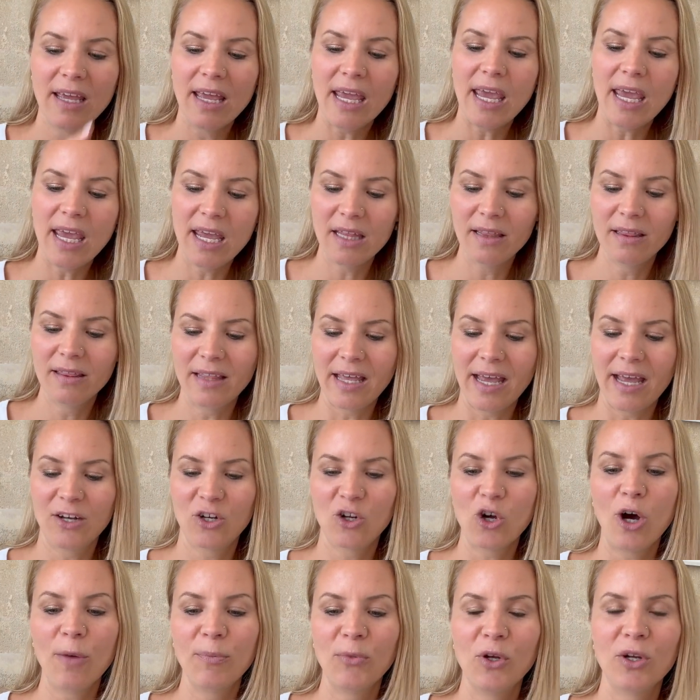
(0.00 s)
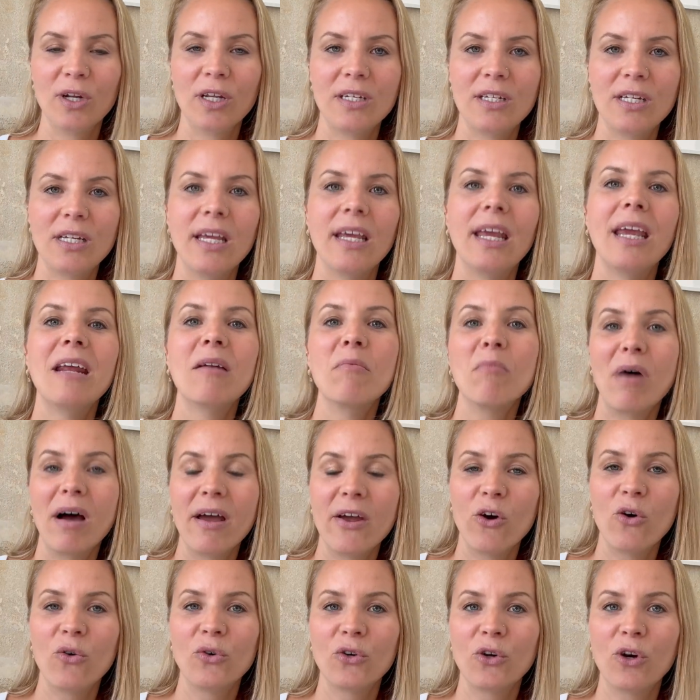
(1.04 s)
in that community, in my
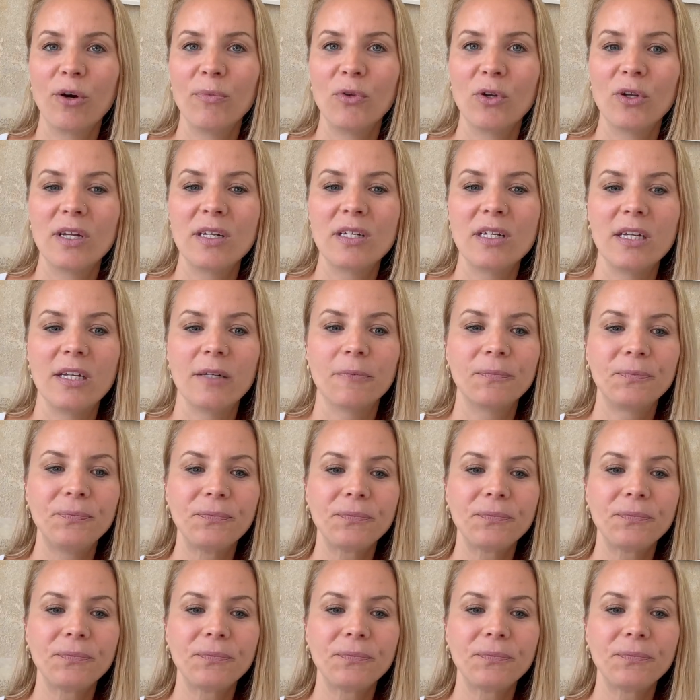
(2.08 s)
own community.